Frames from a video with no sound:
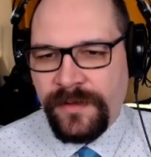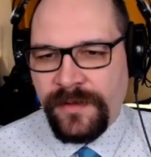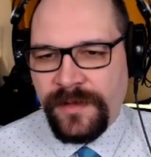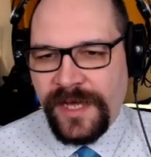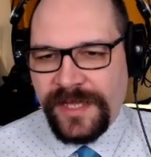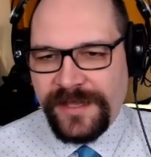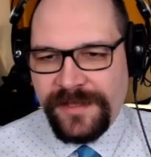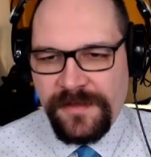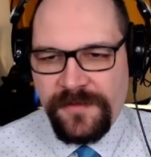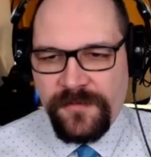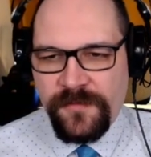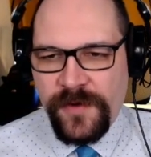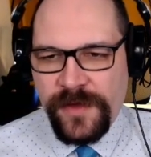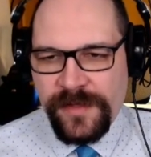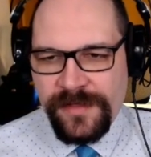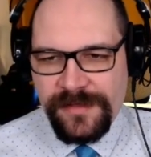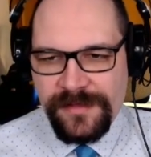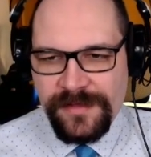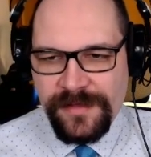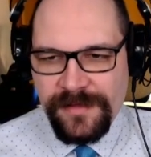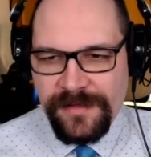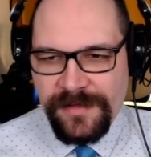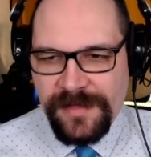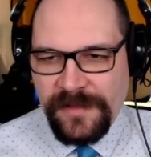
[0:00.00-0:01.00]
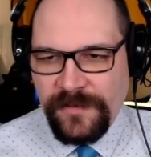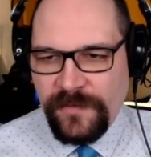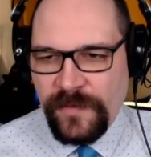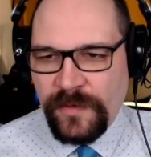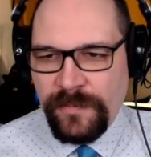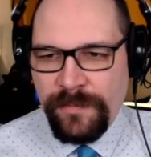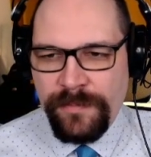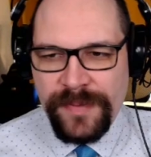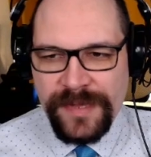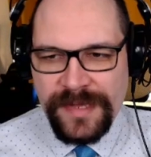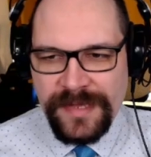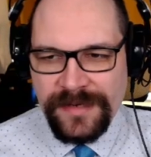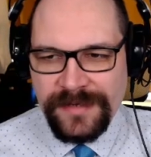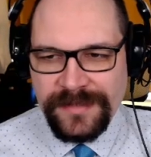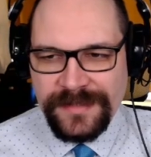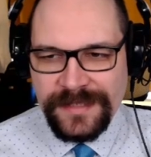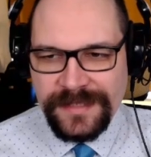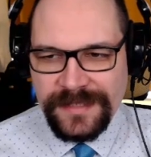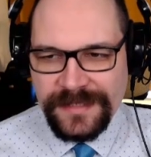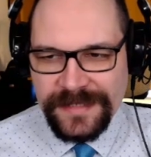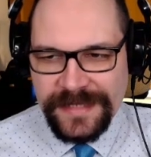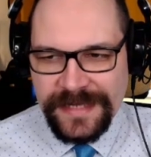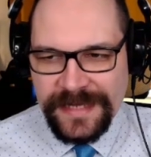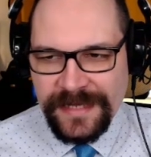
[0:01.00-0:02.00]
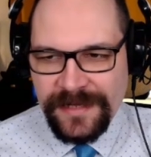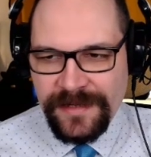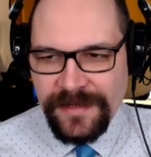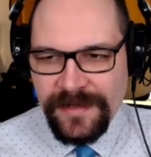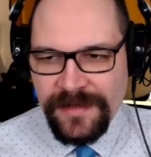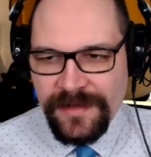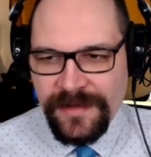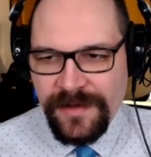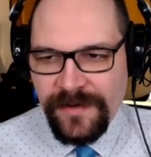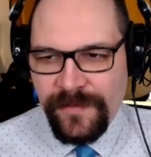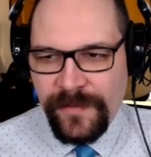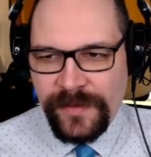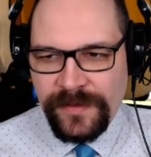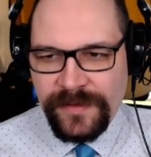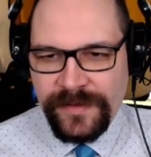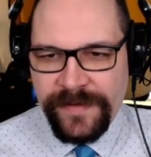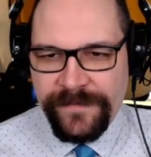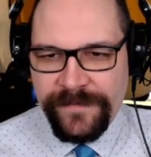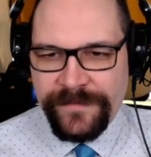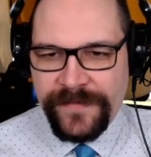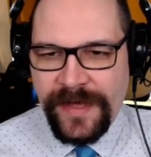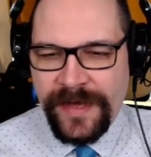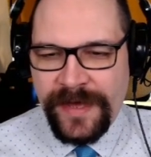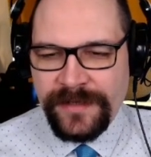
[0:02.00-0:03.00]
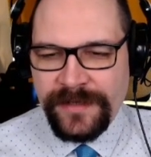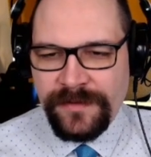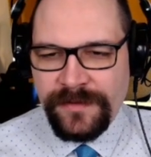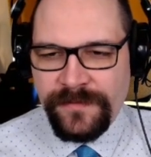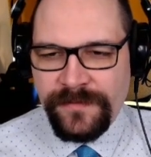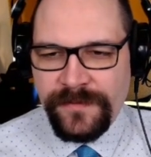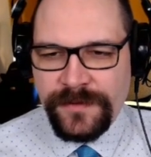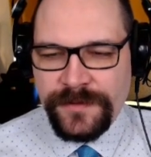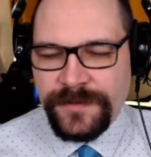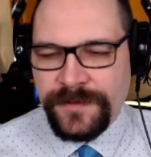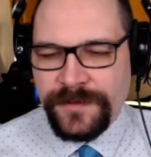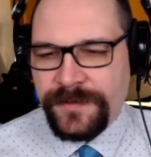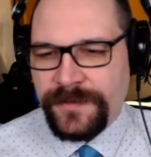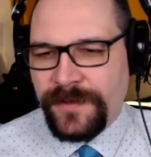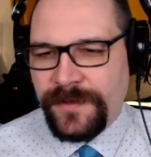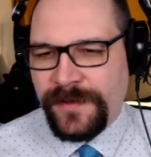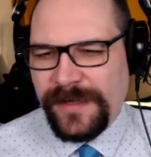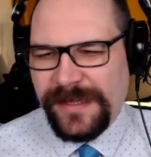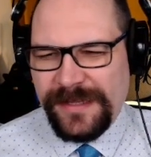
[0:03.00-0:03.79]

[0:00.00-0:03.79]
It is restless and will begin to leak when left idle for too long.